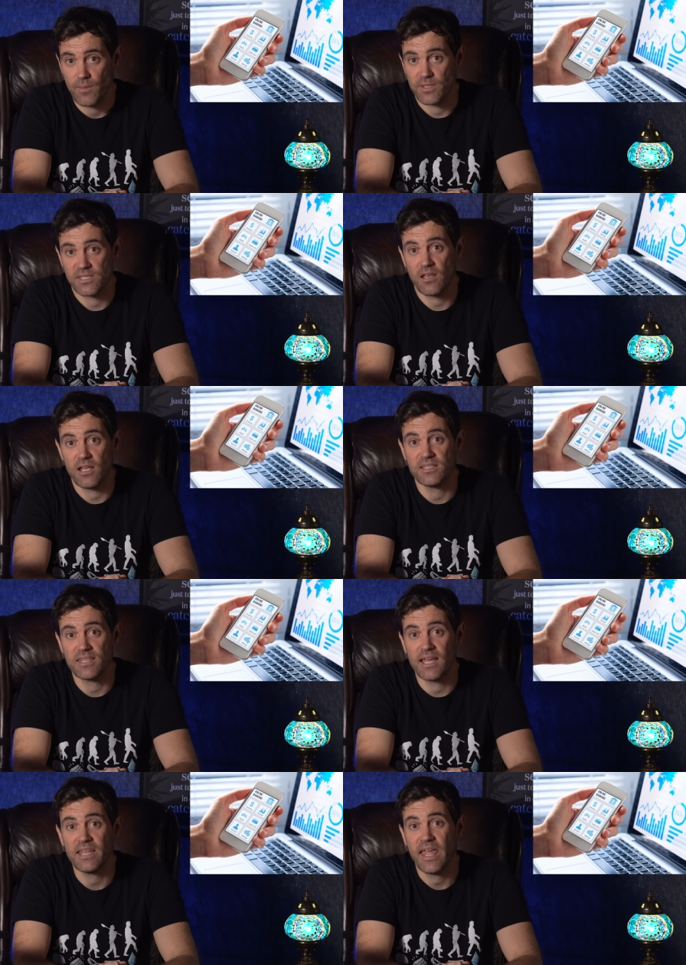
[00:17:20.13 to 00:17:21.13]
Besides
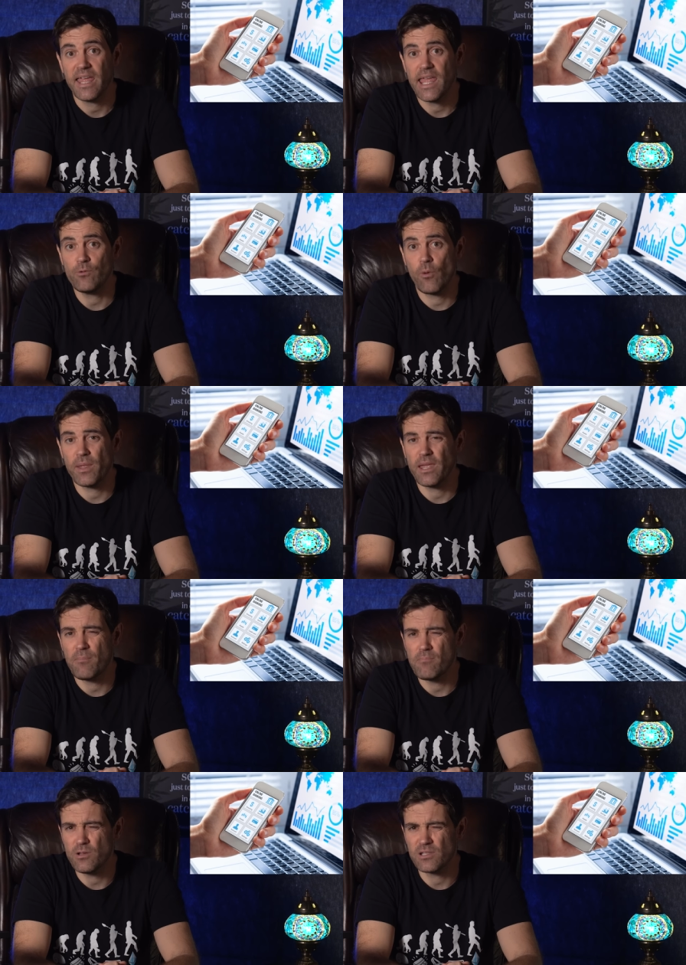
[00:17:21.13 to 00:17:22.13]
that, it will be
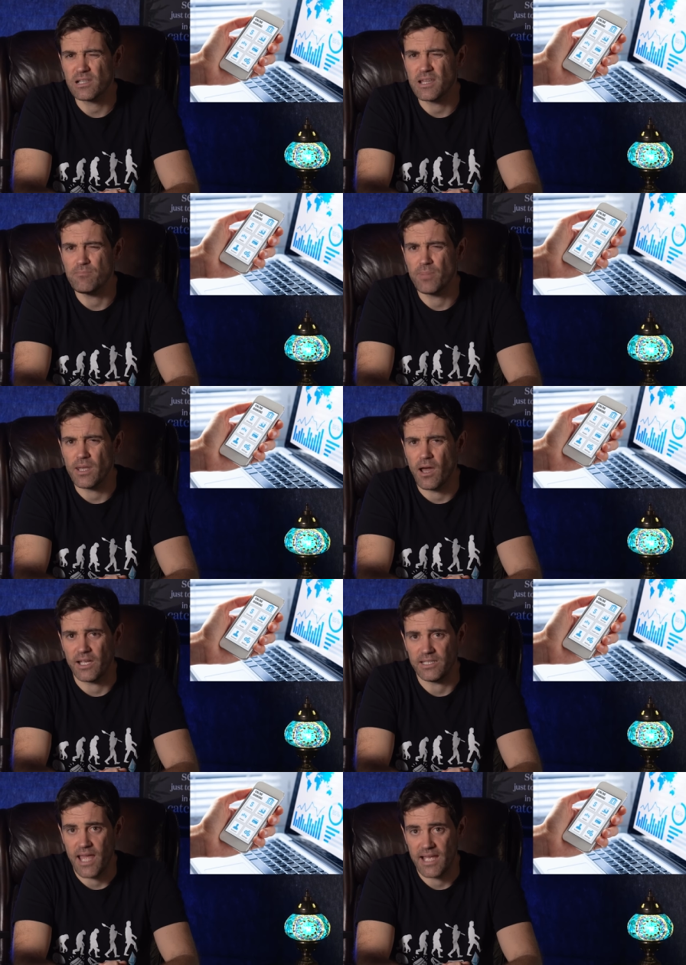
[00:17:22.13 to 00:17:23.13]
a mostly
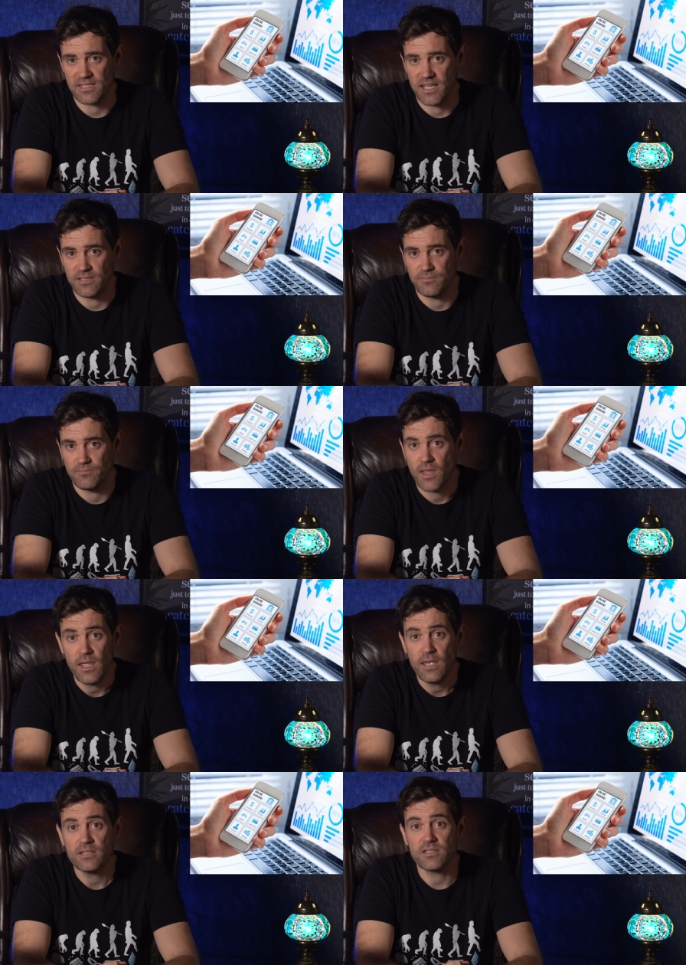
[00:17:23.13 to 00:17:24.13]
benign asset.
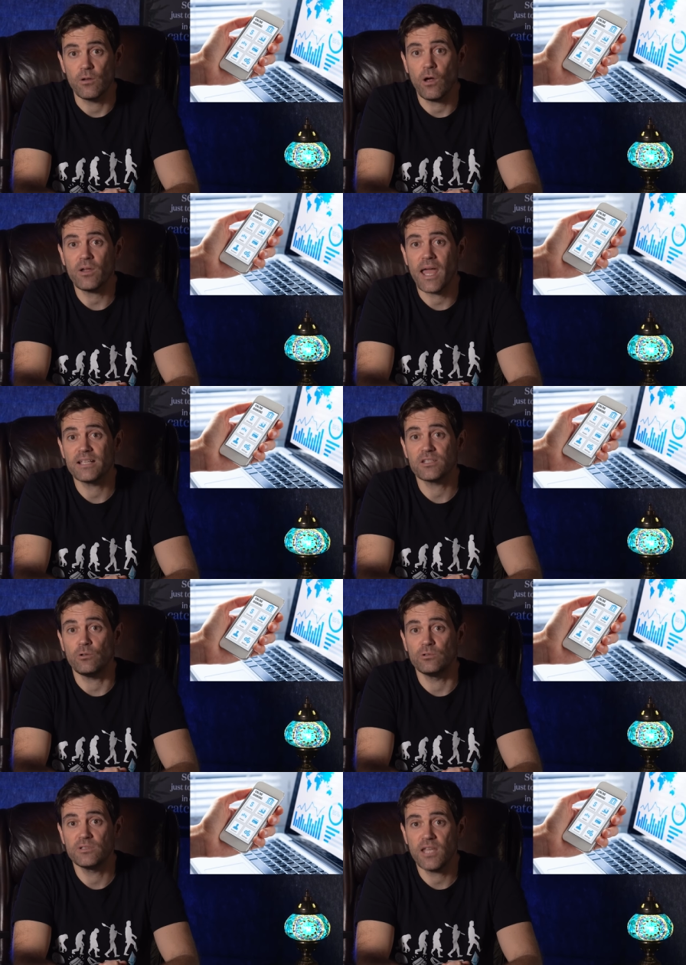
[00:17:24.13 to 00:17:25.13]
So long as
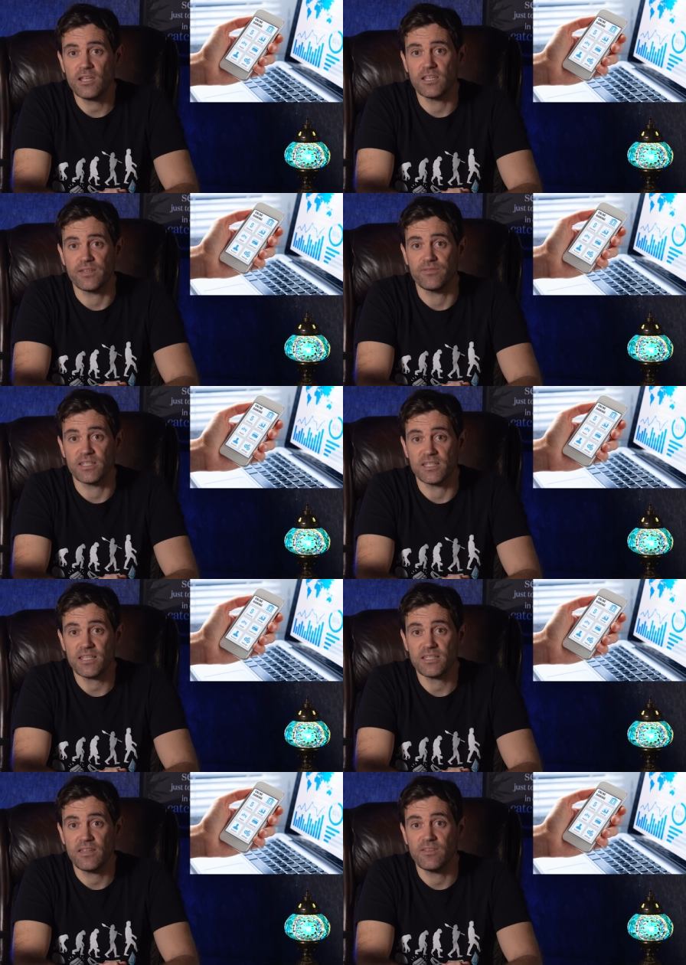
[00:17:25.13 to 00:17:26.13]
alternatives
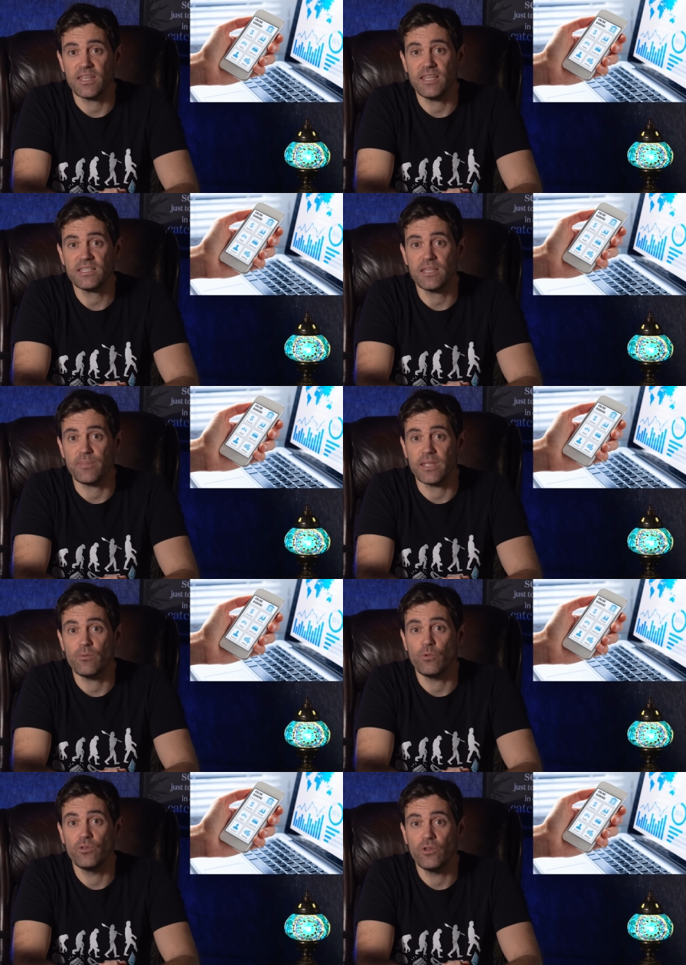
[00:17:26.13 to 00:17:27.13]
exist, the ECB
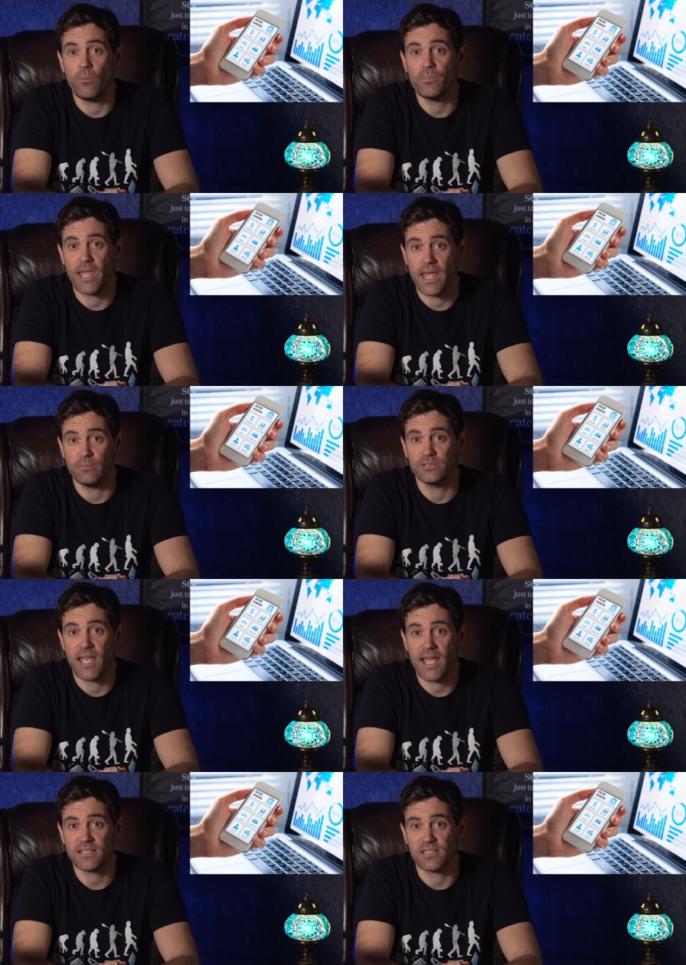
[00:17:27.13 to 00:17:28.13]
will not be able
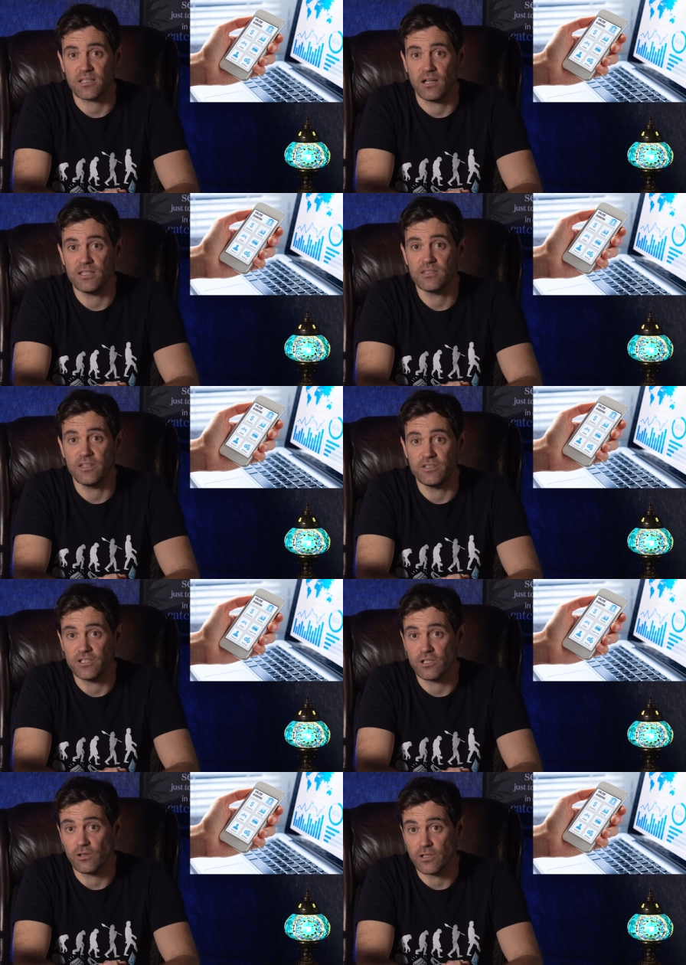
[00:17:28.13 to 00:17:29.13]
to exercise the
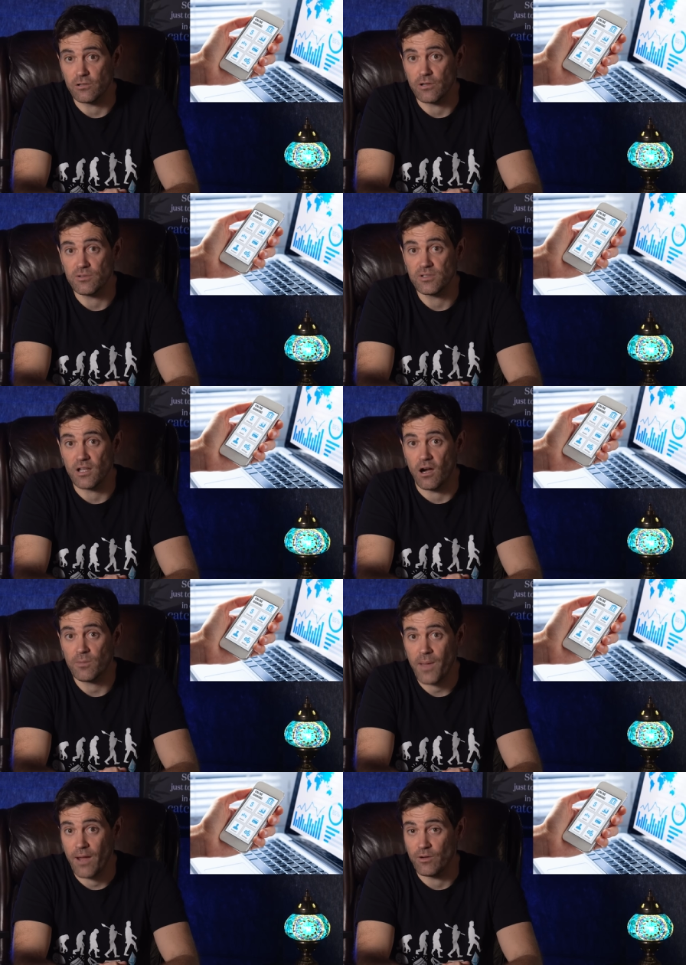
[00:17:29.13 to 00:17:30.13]
digital euro's
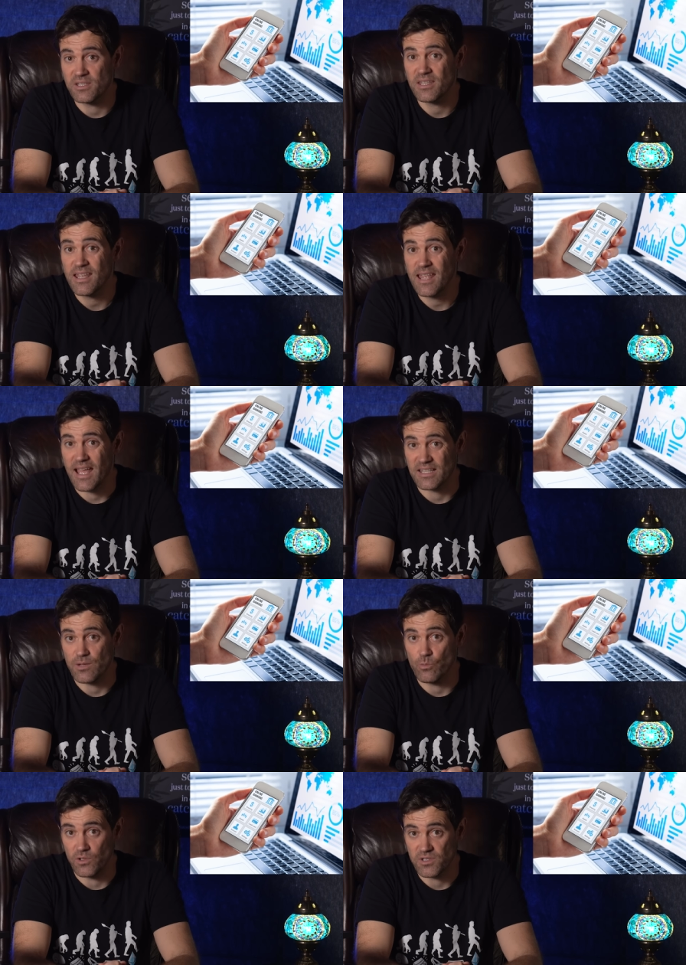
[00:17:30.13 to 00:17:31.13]
dark powers as
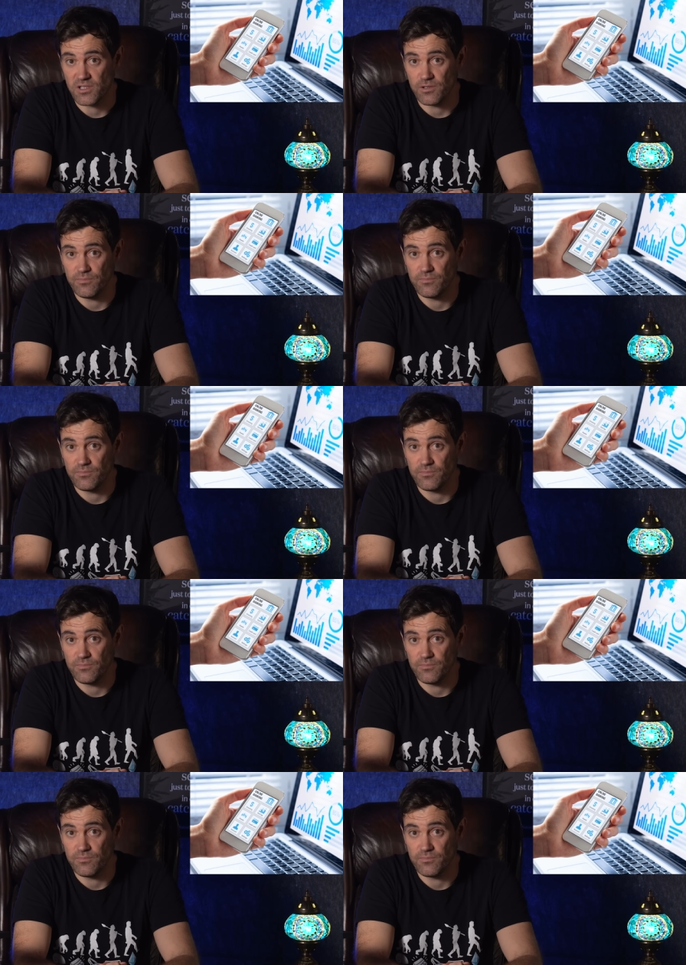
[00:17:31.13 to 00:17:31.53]
it wants to.